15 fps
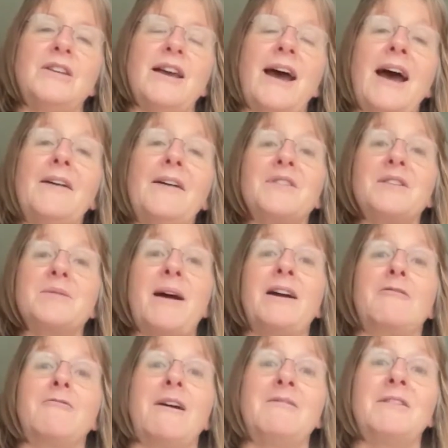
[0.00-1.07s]
had this
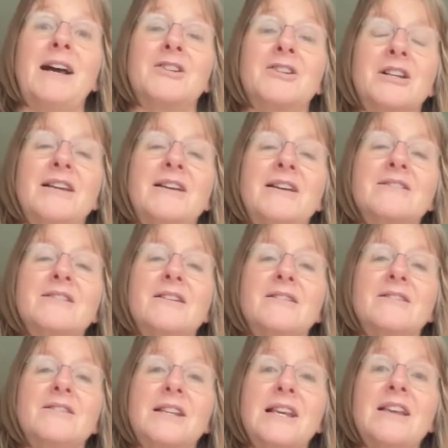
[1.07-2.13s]
background actually as a
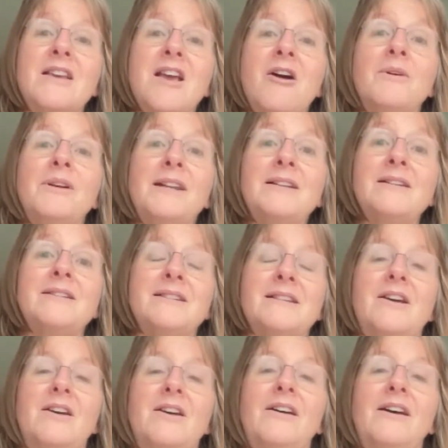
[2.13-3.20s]
CEO in
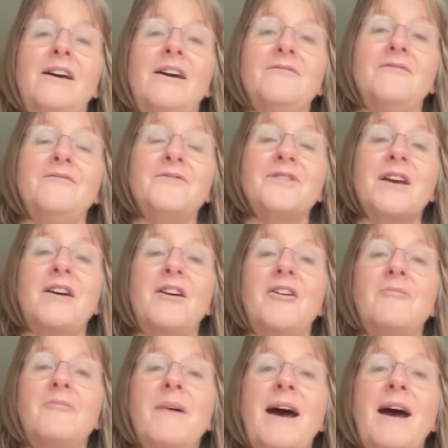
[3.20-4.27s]
India, and had